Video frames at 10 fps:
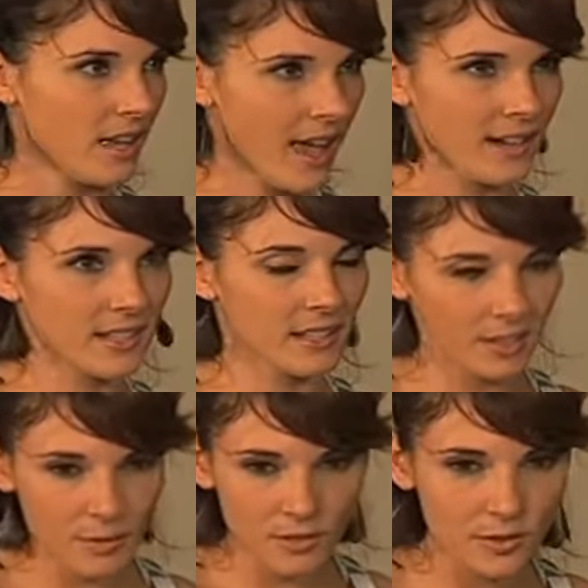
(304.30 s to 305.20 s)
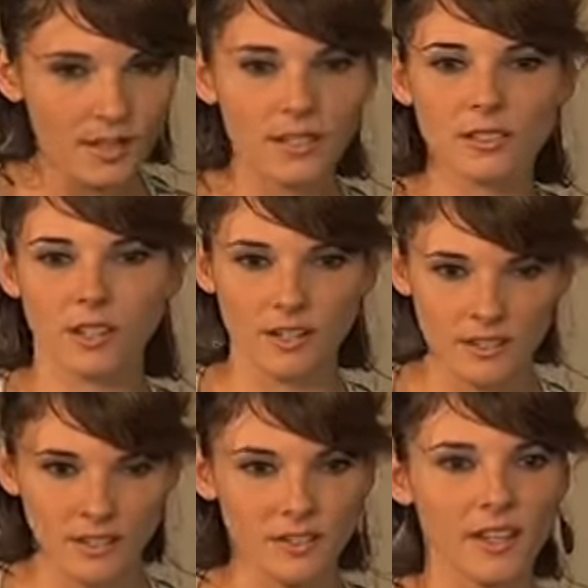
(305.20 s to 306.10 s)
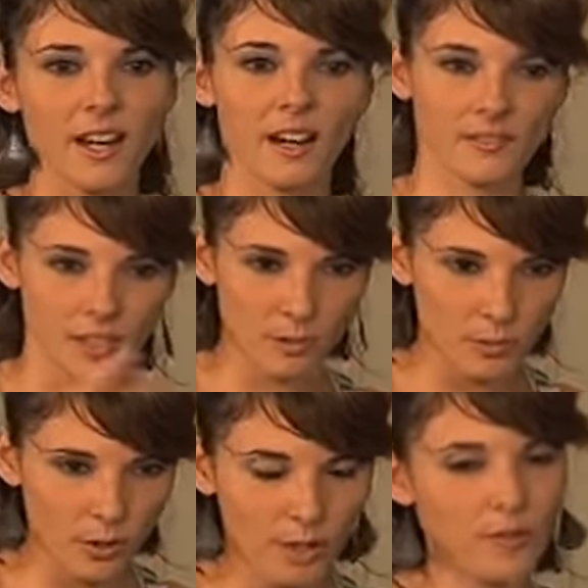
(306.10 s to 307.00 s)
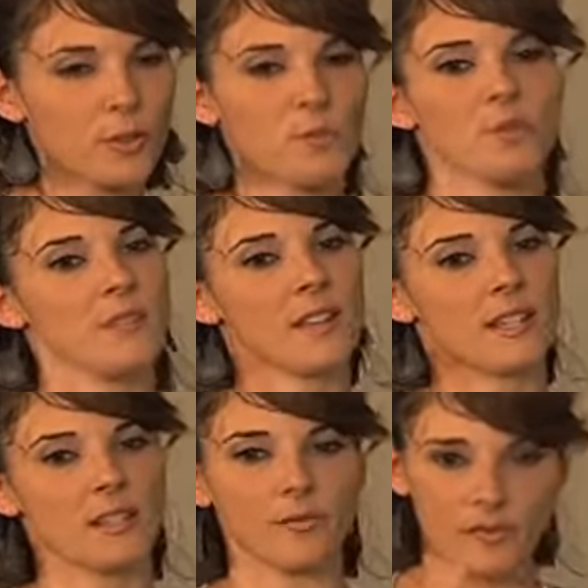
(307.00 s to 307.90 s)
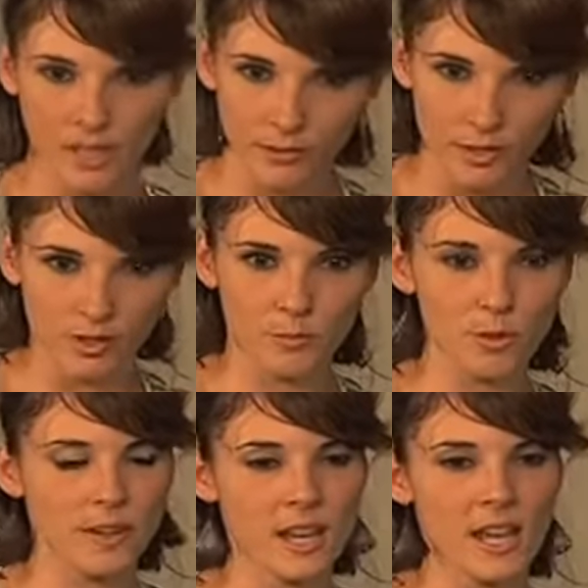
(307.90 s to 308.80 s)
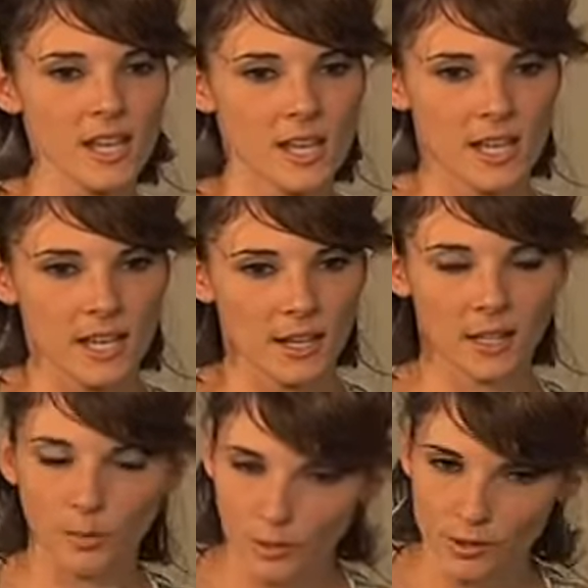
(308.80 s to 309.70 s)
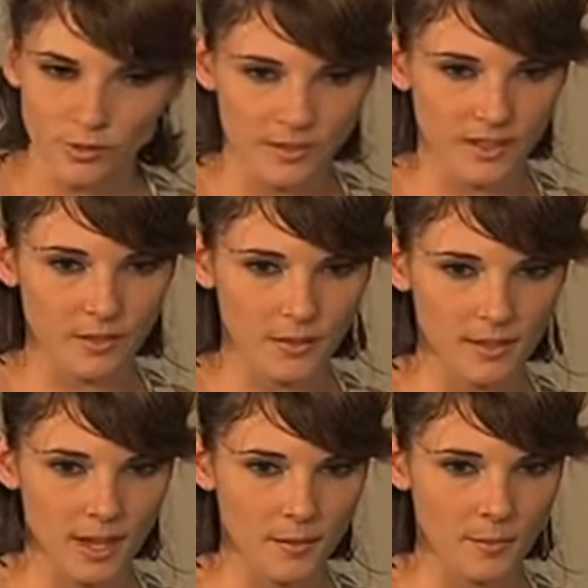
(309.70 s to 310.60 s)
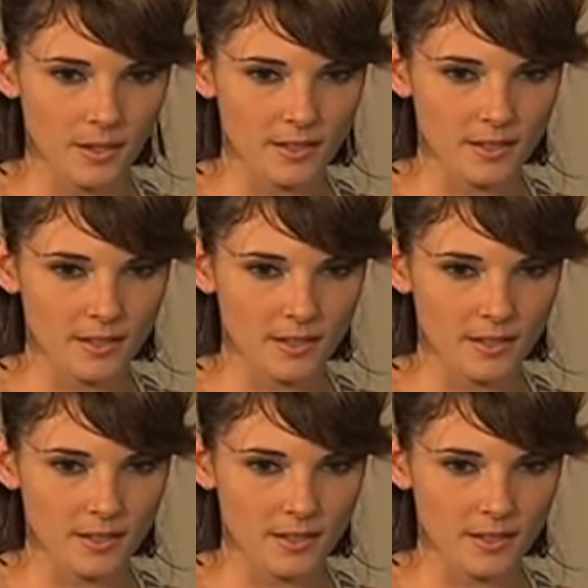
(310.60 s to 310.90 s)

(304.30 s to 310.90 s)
acting. And I've been doing guest stars here and there. I've done a few movies, television movie, and commercials and stuff like that. But